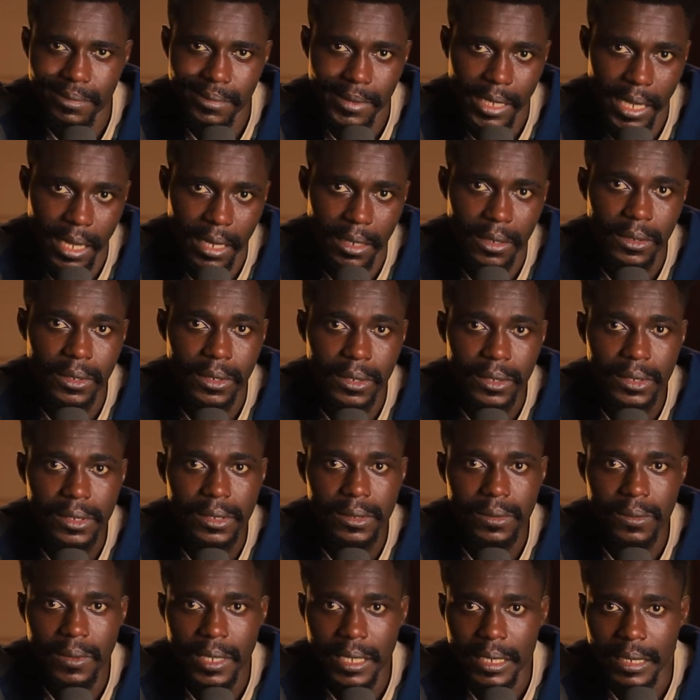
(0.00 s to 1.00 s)
Yeah,
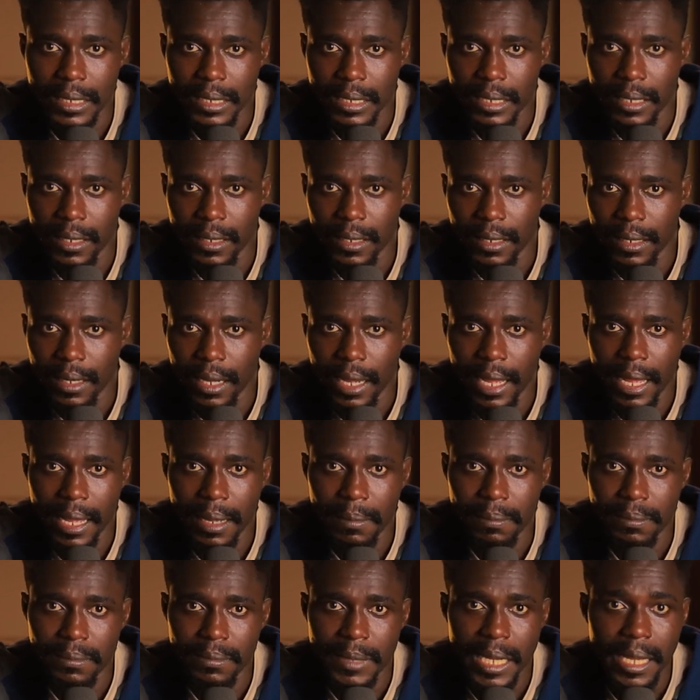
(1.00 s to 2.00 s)
close to a year.
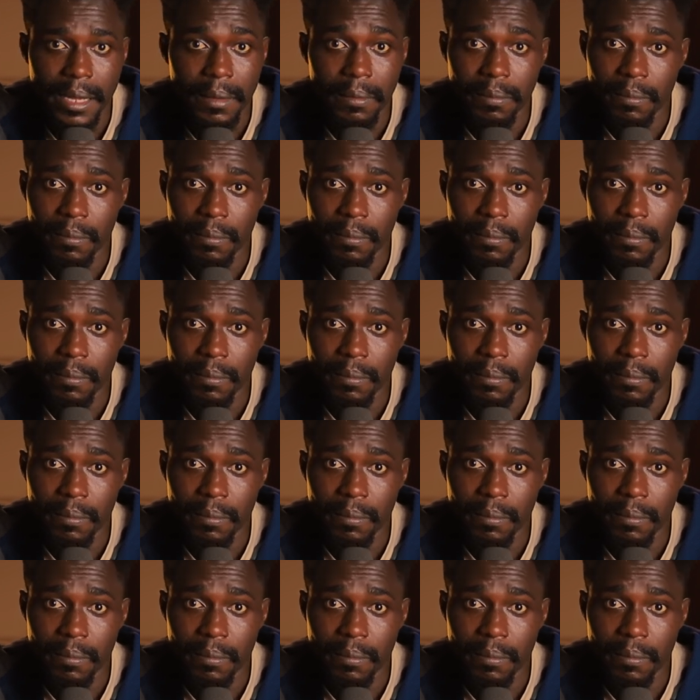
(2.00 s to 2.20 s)
I'm